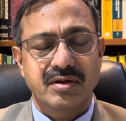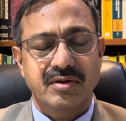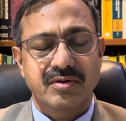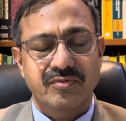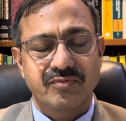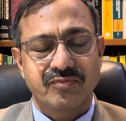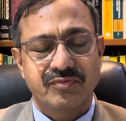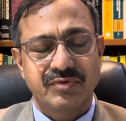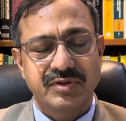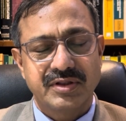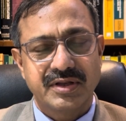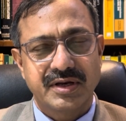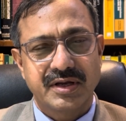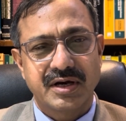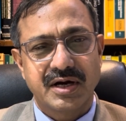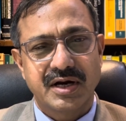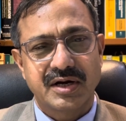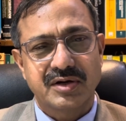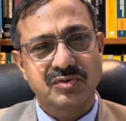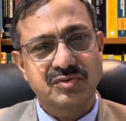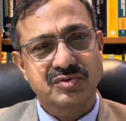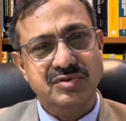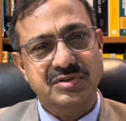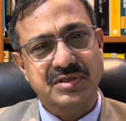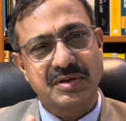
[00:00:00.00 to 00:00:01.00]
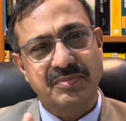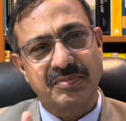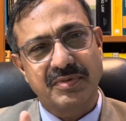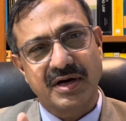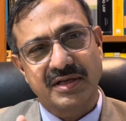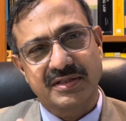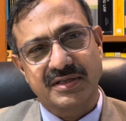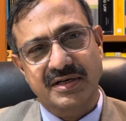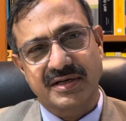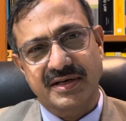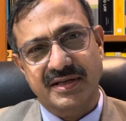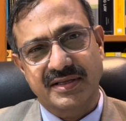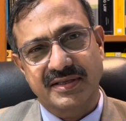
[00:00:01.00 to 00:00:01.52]
with regard to some
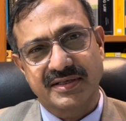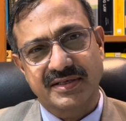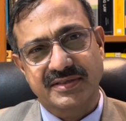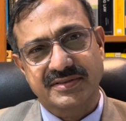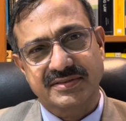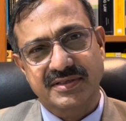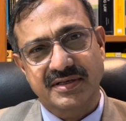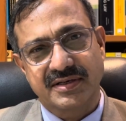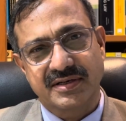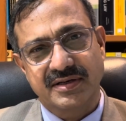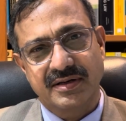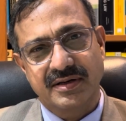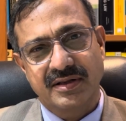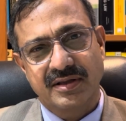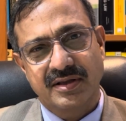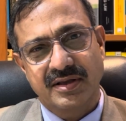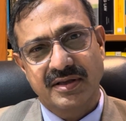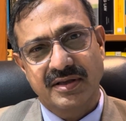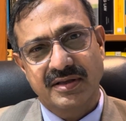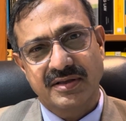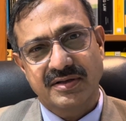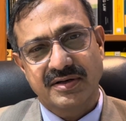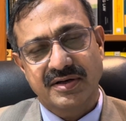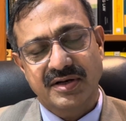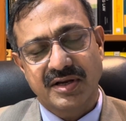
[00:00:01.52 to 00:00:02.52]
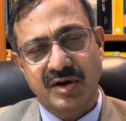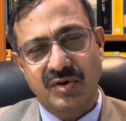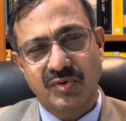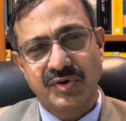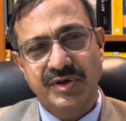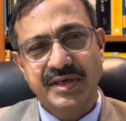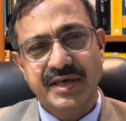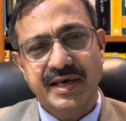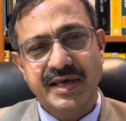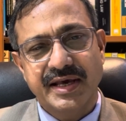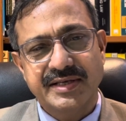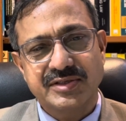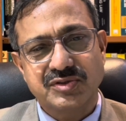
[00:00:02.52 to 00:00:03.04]
other transaction. Now
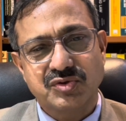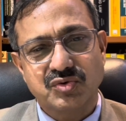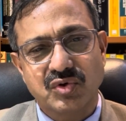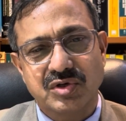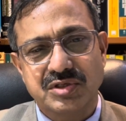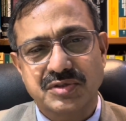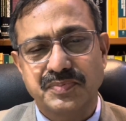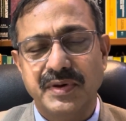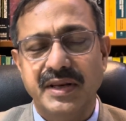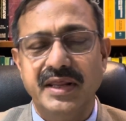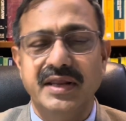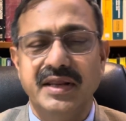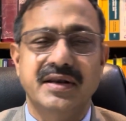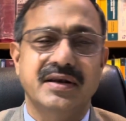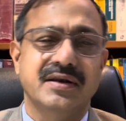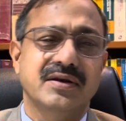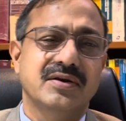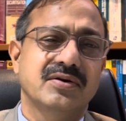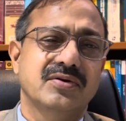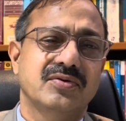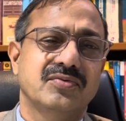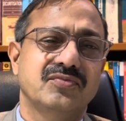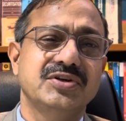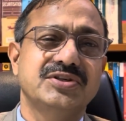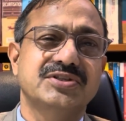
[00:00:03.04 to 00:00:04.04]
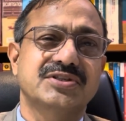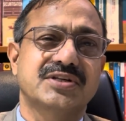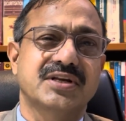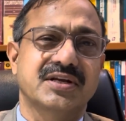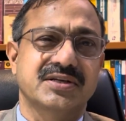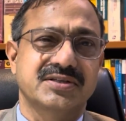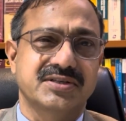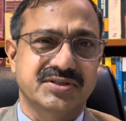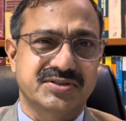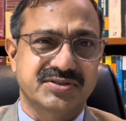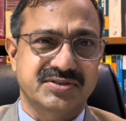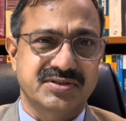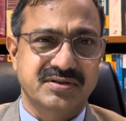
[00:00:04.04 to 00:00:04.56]
he has to explain which
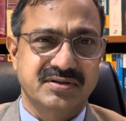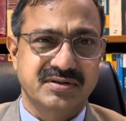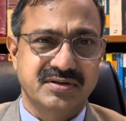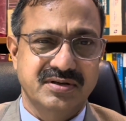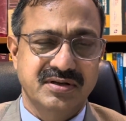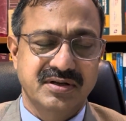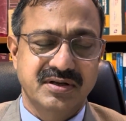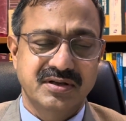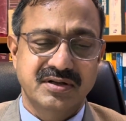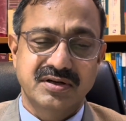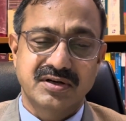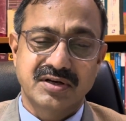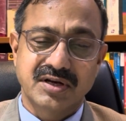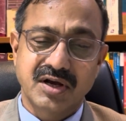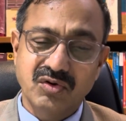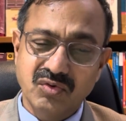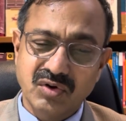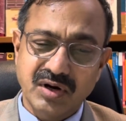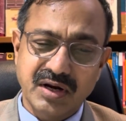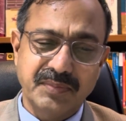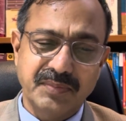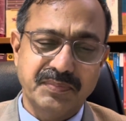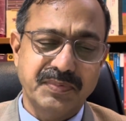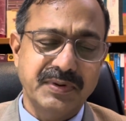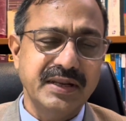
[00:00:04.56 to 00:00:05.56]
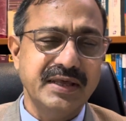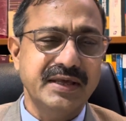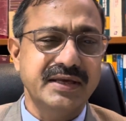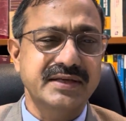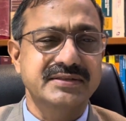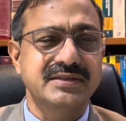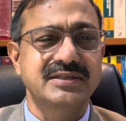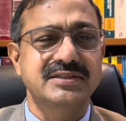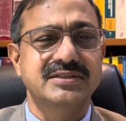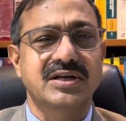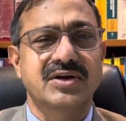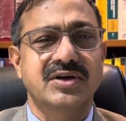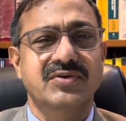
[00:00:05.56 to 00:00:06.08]
transaction. Now
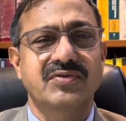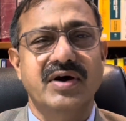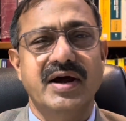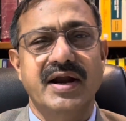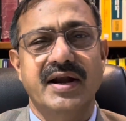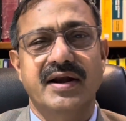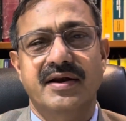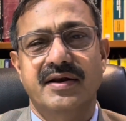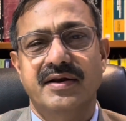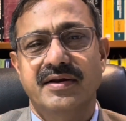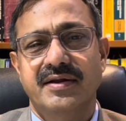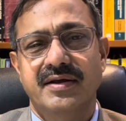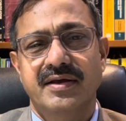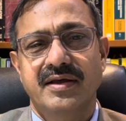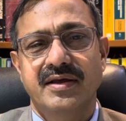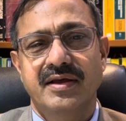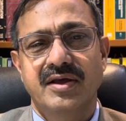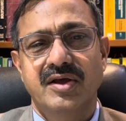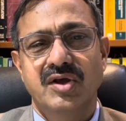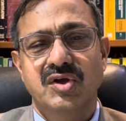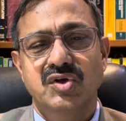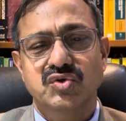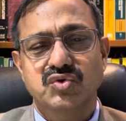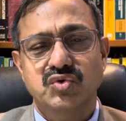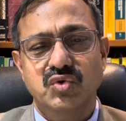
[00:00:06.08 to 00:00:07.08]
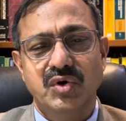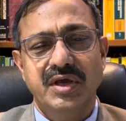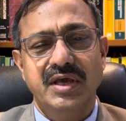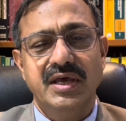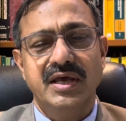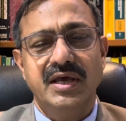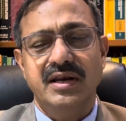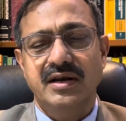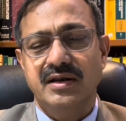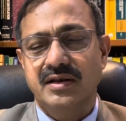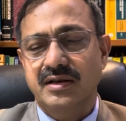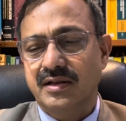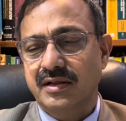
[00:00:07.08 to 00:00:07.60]
replication is required. So
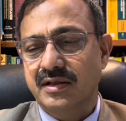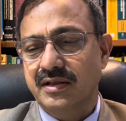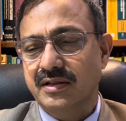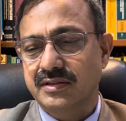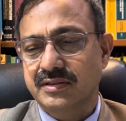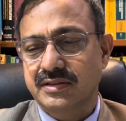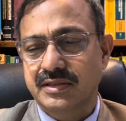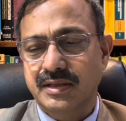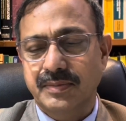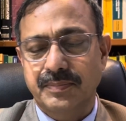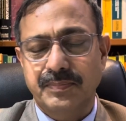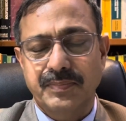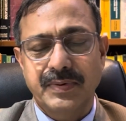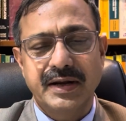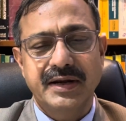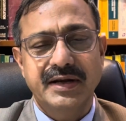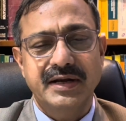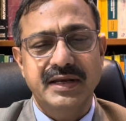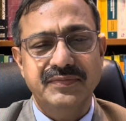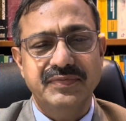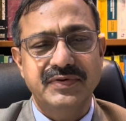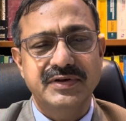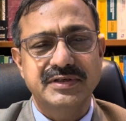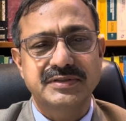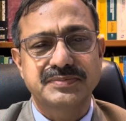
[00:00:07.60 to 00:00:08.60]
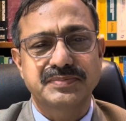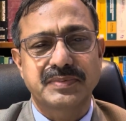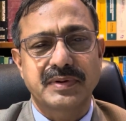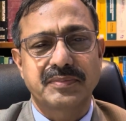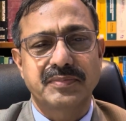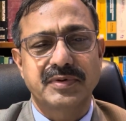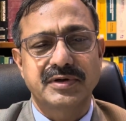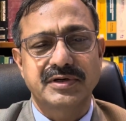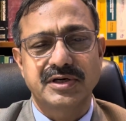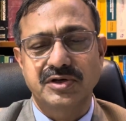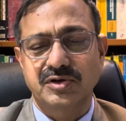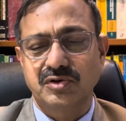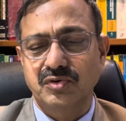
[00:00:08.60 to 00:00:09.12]
here the plaintiff is
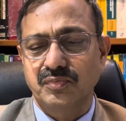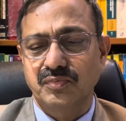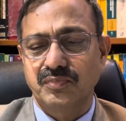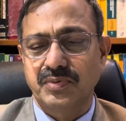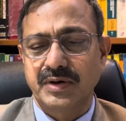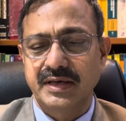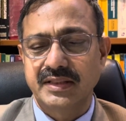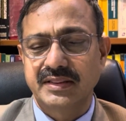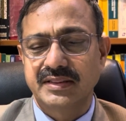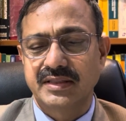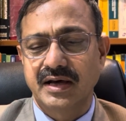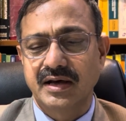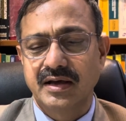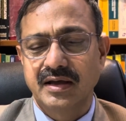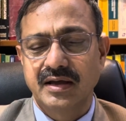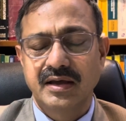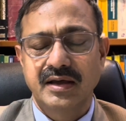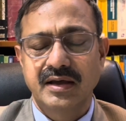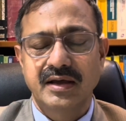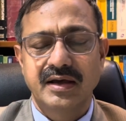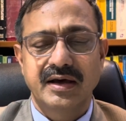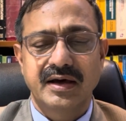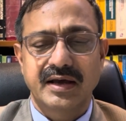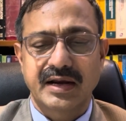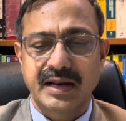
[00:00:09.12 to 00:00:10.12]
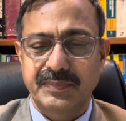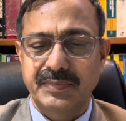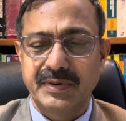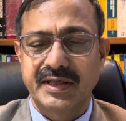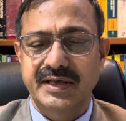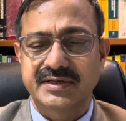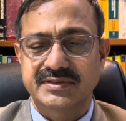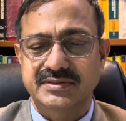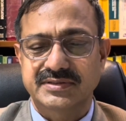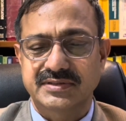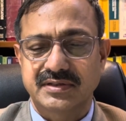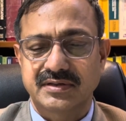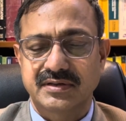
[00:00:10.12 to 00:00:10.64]
permitted to file the
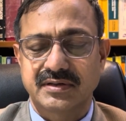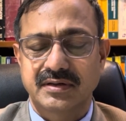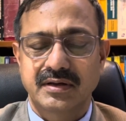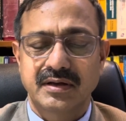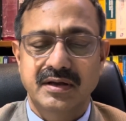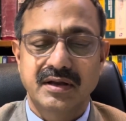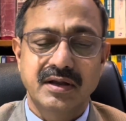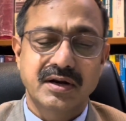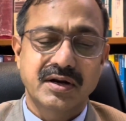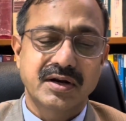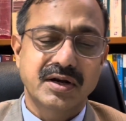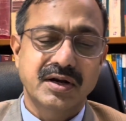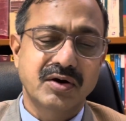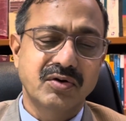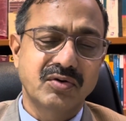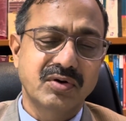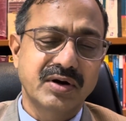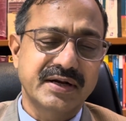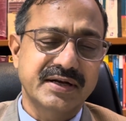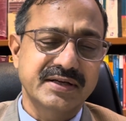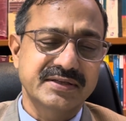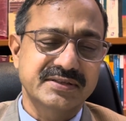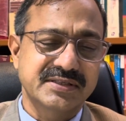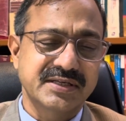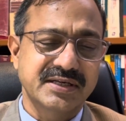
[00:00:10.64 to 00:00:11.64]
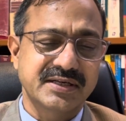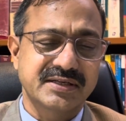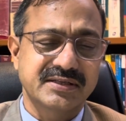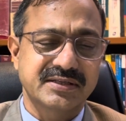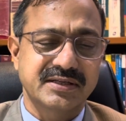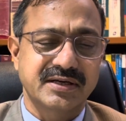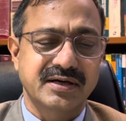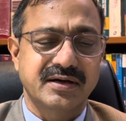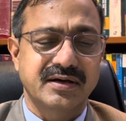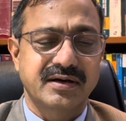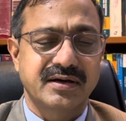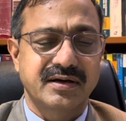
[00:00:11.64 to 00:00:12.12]
replication. Now let us take the